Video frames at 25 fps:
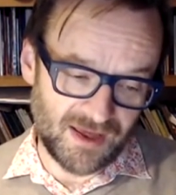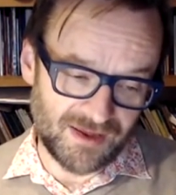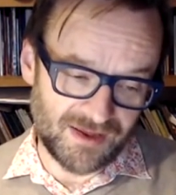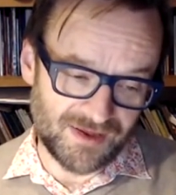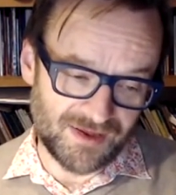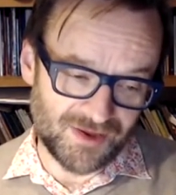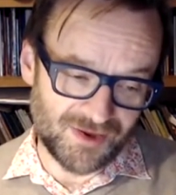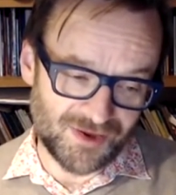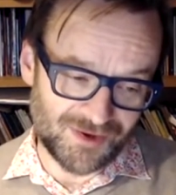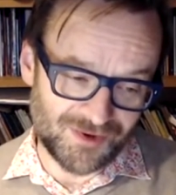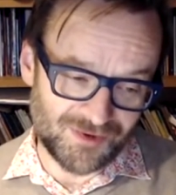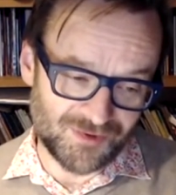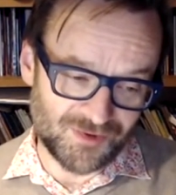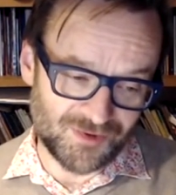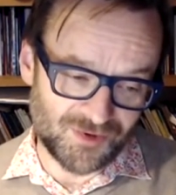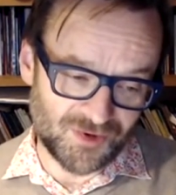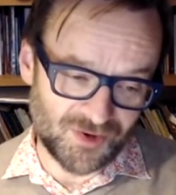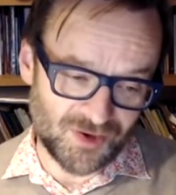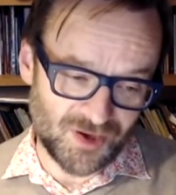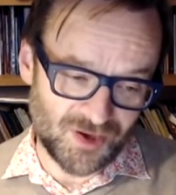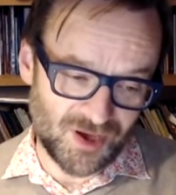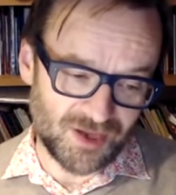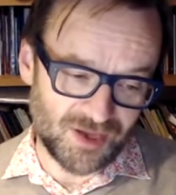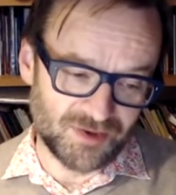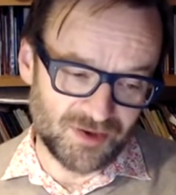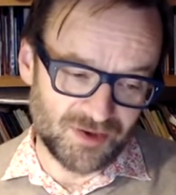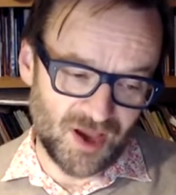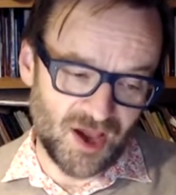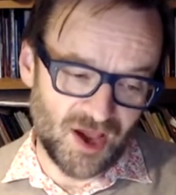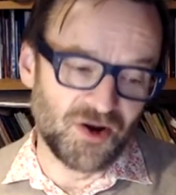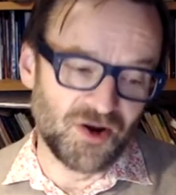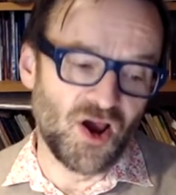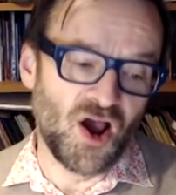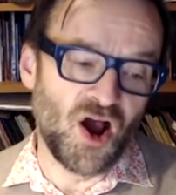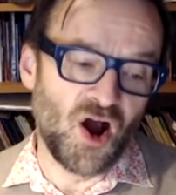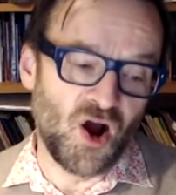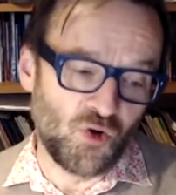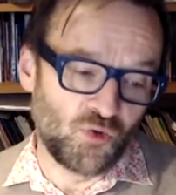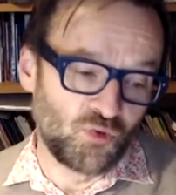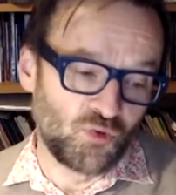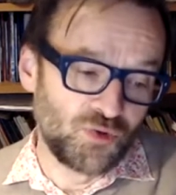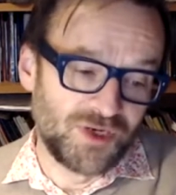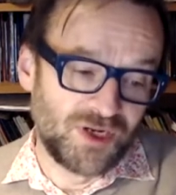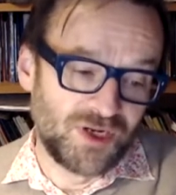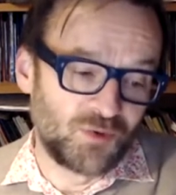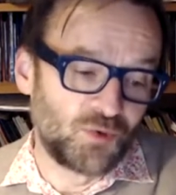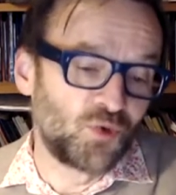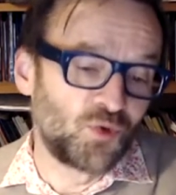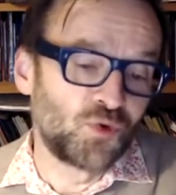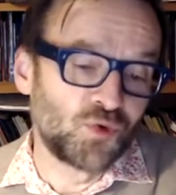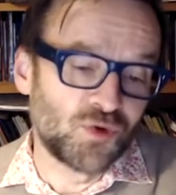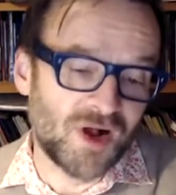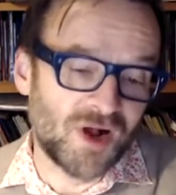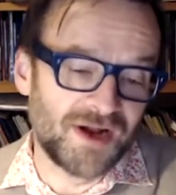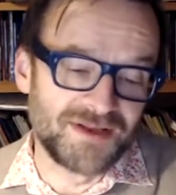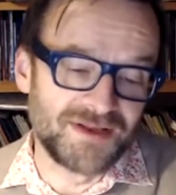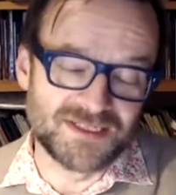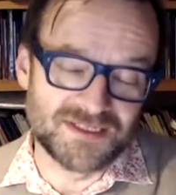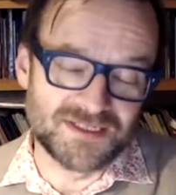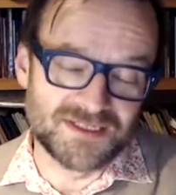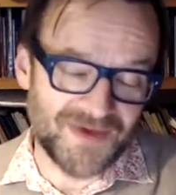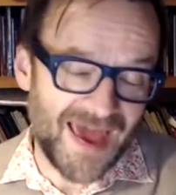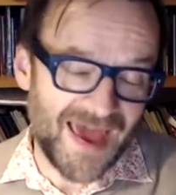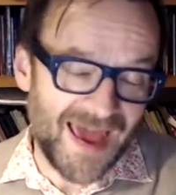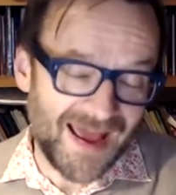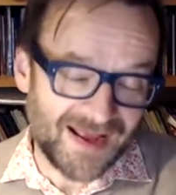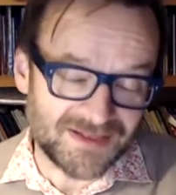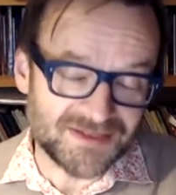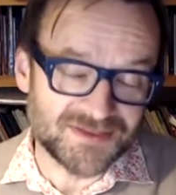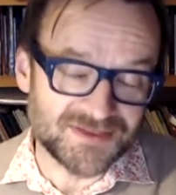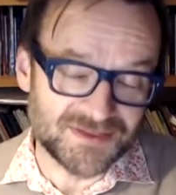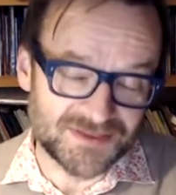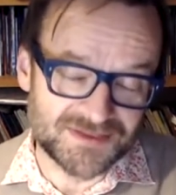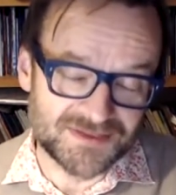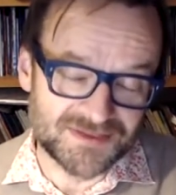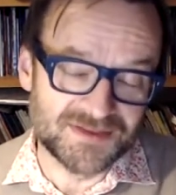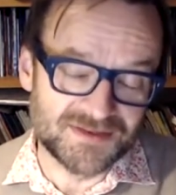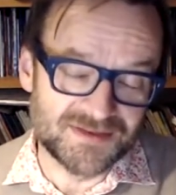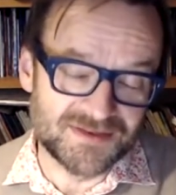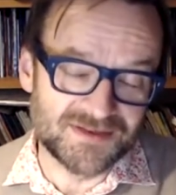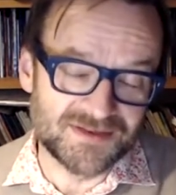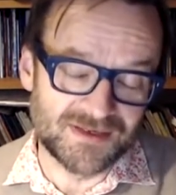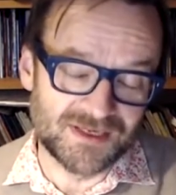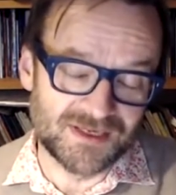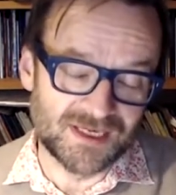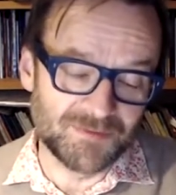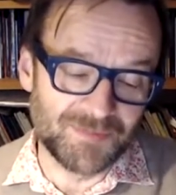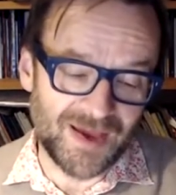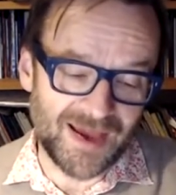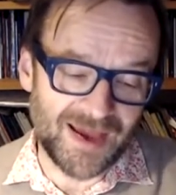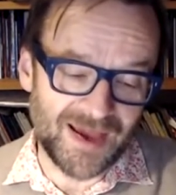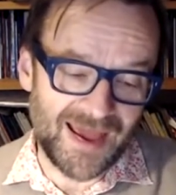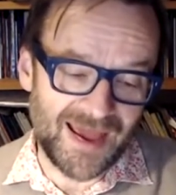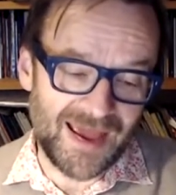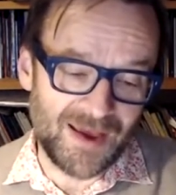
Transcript: you know, all kinds of actors in thinking about how we move in the future,